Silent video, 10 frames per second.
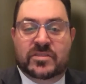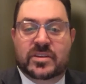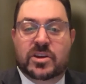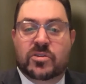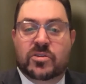
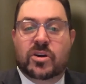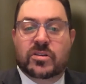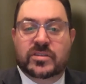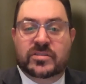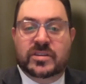know all
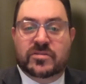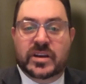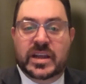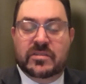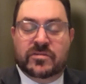this different
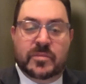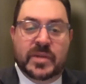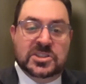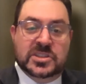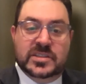
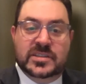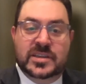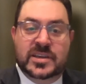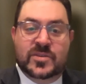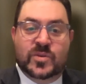information,
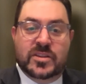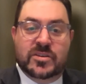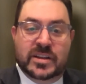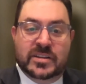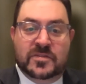whether
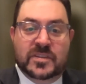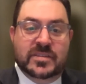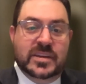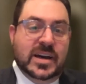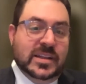it's
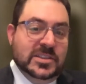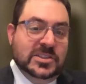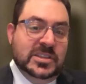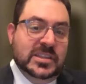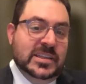
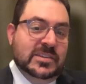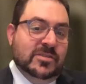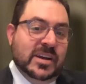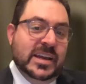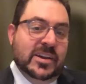physiology,
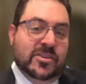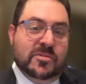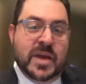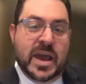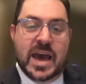right, or
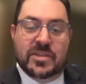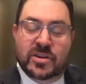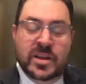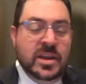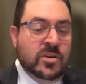path,
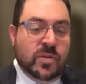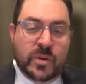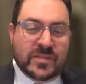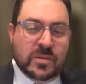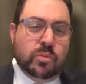right? We have
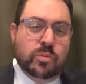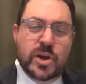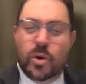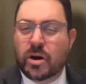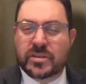to know
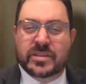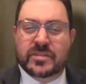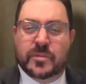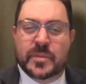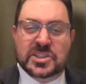all this
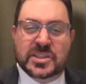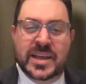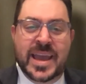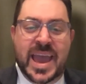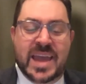information
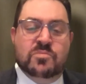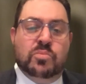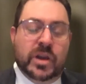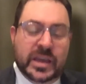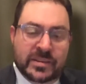and
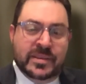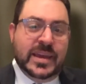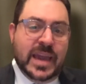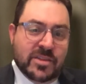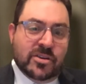bring it
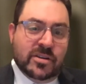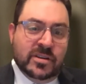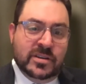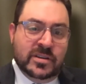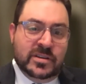together
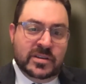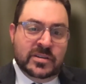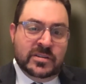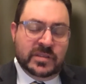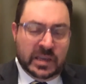
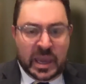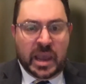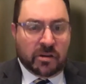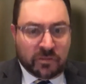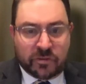to
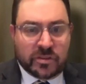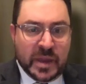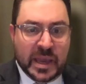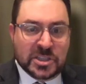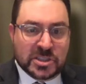care for the
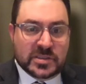patient,